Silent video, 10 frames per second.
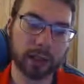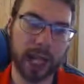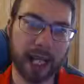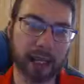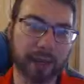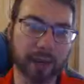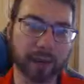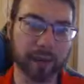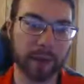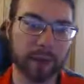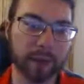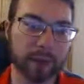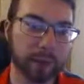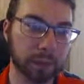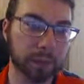as effective.
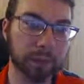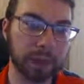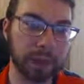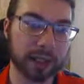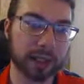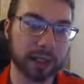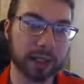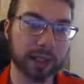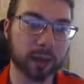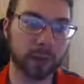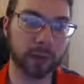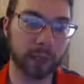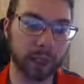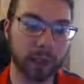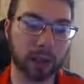Most of the stuff that you want from
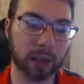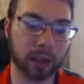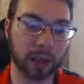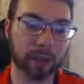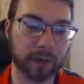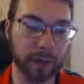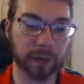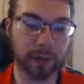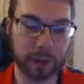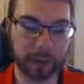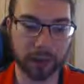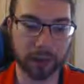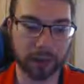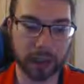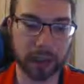King Golem involves the first
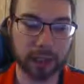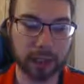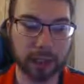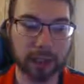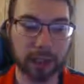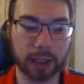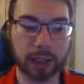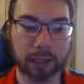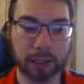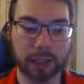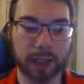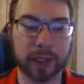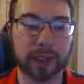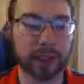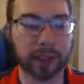effect.
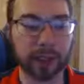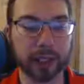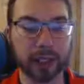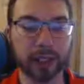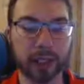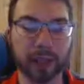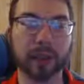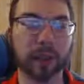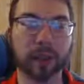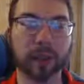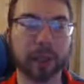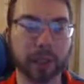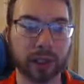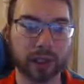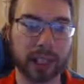He also gives a boost to
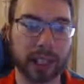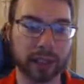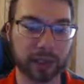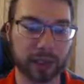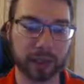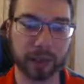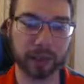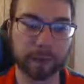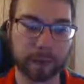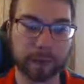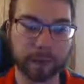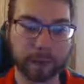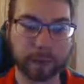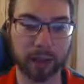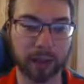your attack, so
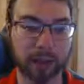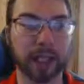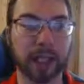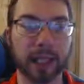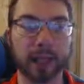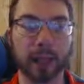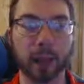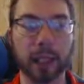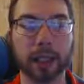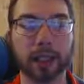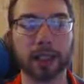that's pretty nice as well.